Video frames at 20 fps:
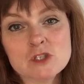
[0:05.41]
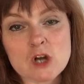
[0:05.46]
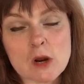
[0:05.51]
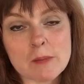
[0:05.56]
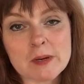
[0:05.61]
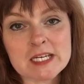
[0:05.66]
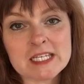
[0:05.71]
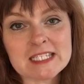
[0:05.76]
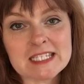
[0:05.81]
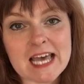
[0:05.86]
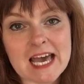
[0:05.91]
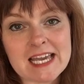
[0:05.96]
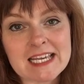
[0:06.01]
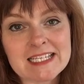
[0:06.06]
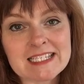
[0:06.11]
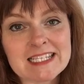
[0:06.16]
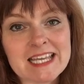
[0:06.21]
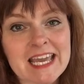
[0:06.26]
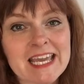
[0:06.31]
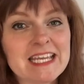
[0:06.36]
Straw-Bearie
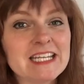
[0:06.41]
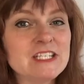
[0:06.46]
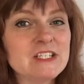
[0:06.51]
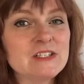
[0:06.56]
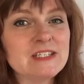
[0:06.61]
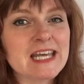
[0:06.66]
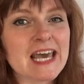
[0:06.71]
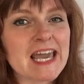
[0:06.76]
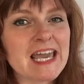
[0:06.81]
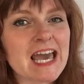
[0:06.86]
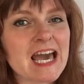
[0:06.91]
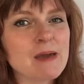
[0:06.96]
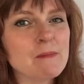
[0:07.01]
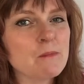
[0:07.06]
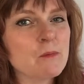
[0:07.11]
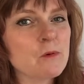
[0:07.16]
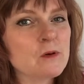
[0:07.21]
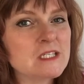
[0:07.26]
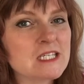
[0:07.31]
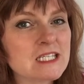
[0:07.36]
Designs, and today
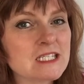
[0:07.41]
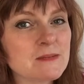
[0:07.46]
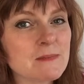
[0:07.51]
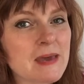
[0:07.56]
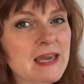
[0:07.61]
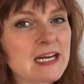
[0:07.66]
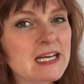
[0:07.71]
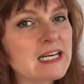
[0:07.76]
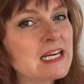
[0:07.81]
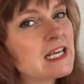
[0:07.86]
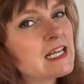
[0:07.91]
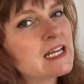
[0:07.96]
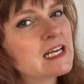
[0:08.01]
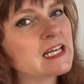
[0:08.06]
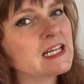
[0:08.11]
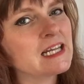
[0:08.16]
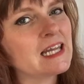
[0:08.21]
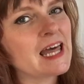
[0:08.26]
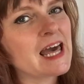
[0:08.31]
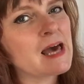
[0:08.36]
I'm participating in a
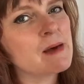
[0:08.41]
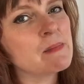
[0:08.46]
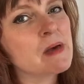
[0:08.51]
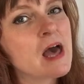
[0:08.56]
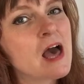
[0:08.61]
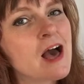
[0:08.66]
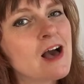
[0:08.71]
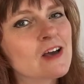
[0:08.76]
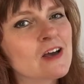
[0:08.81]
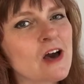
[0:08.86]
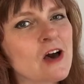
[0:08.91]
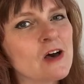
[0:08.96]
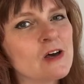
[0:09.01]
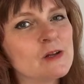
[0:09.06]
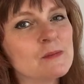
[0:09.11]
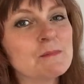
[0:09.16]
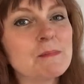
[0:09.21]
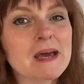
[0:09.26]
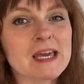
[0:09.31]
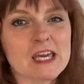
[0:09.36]
collab
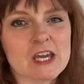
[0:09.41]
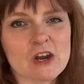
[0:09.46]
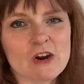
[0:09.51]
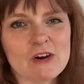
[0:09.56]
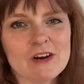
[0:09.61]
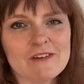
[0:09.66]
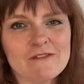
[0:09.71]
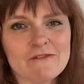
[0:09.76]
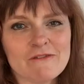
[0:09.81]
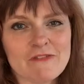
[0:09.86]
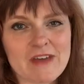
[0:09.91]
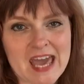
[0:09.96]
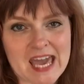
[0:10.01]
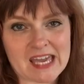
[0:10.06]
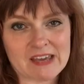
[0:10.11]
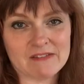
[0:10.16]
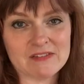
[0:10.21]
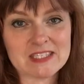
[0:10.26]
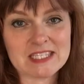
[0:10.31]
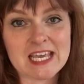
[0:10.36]
called My Current
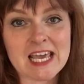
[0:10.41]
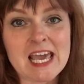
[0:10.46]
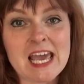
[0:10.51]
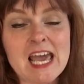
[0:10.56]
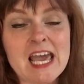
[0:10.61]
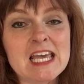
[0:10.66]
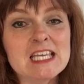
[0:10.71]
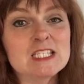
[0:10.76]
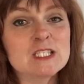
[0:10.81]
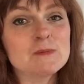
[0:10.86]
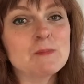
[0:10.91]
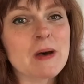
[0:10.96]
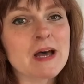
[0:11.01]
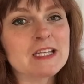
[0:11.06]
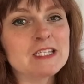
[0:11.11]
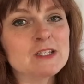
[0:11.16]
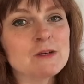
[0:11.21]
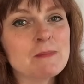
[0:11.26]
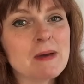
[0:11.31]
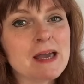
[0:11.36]
Faves,
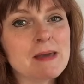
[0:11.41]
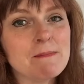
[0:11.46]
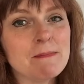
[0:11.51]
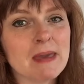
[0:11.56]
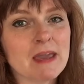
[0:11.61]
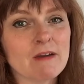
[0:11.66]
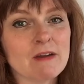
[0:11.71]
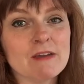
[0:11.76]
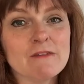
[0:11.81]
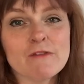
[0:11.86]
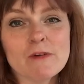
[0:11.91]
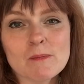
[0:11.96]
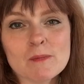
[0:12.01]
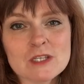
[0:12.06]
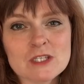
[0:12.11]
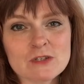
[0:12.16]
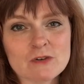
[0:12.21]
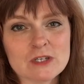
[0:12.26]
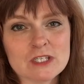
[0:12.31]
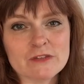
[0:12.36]
sponsored by Mary from
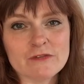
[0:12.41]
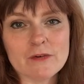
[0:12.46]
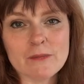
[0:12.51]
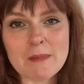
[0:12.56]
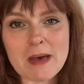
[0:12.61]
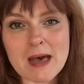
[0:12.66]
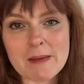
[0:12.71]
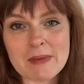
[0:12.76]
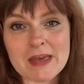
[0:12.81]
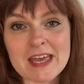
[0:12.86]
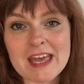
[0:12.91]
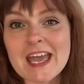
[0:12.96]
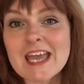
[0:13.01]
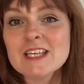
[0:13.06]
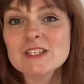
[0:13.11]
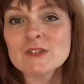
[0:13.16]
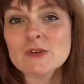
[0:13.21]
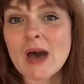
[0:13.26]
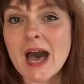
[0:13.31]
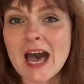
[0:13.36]
Resourceful Mama.
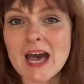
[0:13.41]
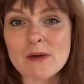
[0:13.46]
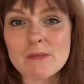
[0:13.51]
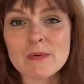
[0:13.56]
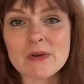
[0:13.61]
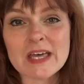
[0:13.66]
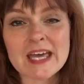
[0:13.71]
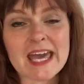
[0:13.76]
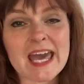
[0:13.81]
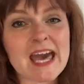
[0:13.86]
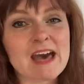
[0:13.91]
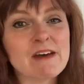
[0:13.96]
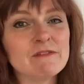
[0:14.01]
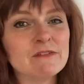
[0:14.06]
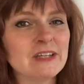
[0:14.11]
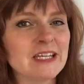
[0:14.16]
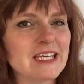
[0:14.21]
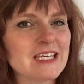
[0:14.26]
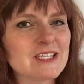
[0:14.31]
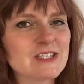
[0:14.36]
So I will
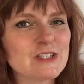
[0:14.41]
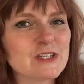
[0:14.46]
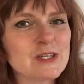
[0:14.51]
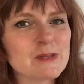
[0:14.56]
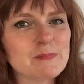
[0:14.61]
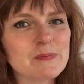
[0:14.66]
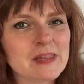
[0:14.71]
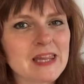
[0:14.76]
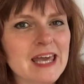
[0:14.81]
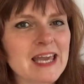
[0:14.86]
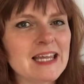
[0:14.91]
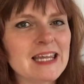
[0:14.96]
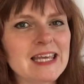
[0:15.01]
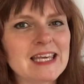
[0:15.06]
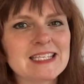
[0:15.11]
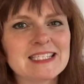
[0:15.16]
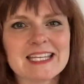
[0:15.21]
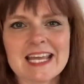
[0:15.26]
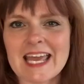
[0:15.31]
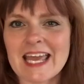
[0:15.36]
have links to the
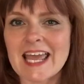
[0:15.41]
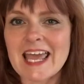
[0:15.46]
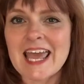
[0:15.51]
playlist